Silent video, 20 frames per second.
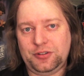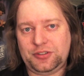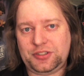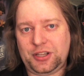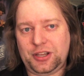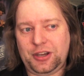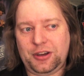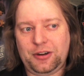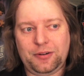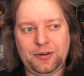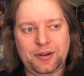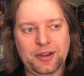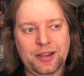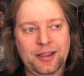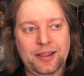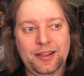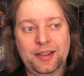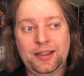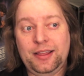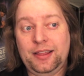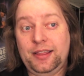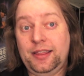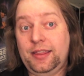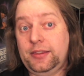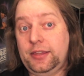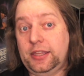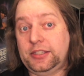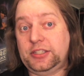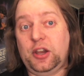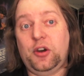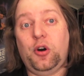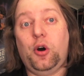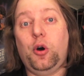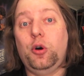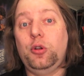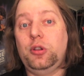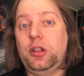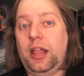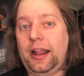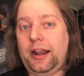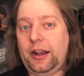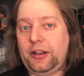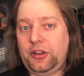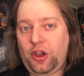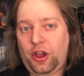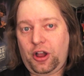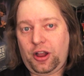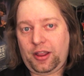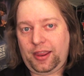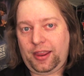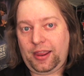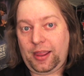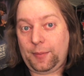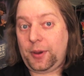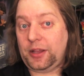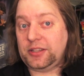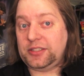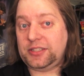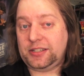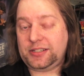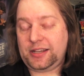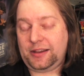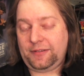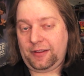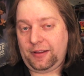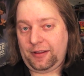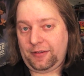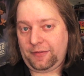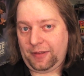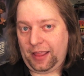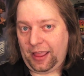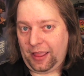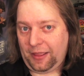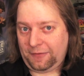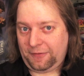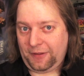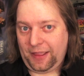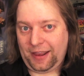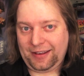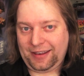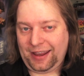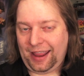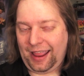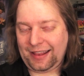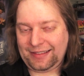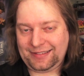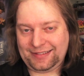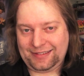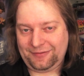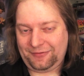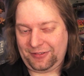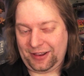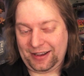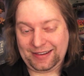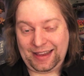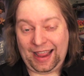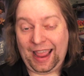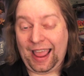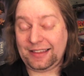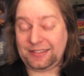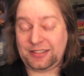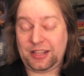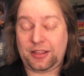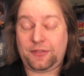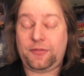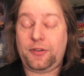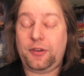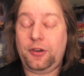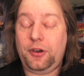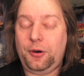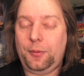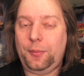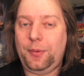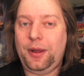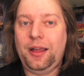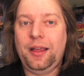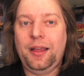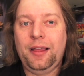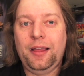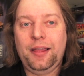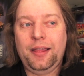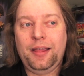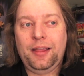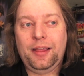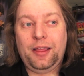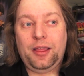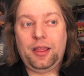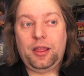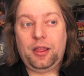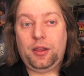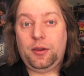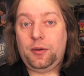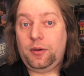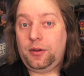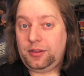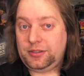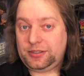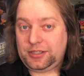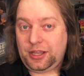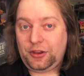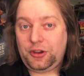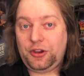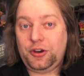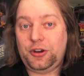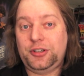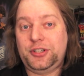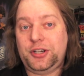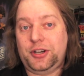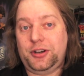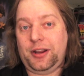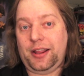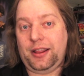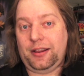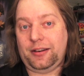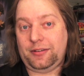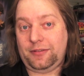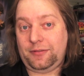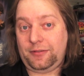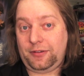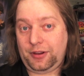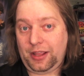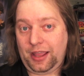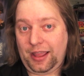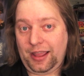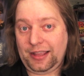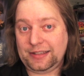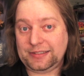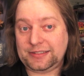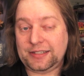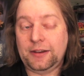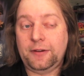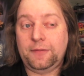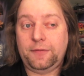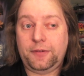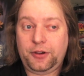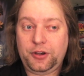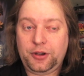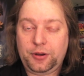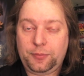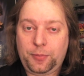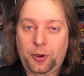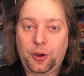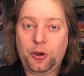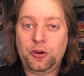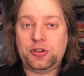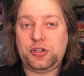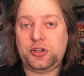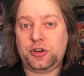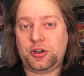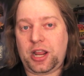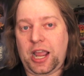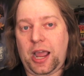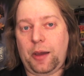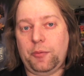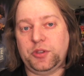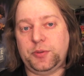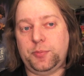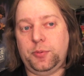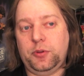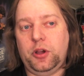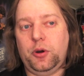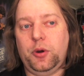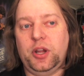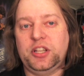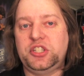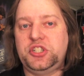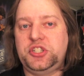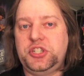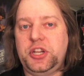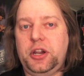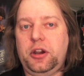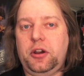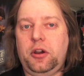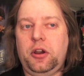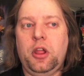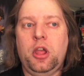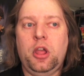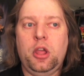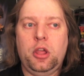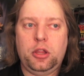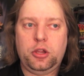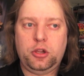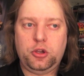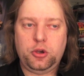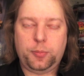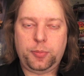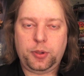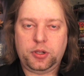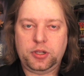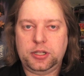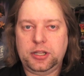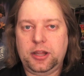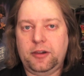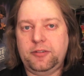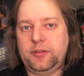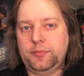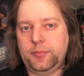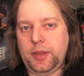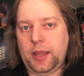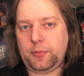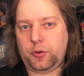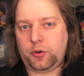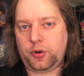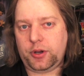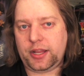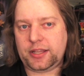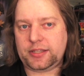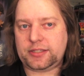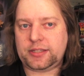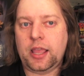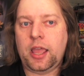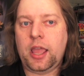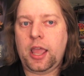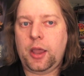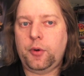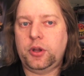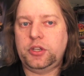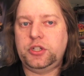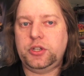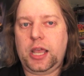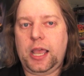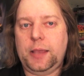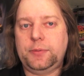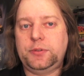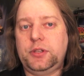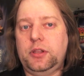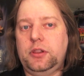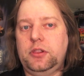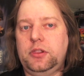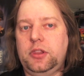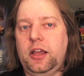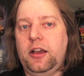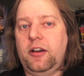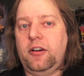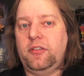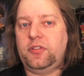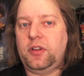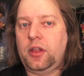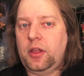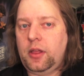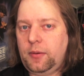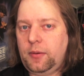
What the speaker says: So there's a whole lot of talking about such a fantastic film. It's now your turn, you guys, for you to post your comments below and share your beloved memories and what you absolutely love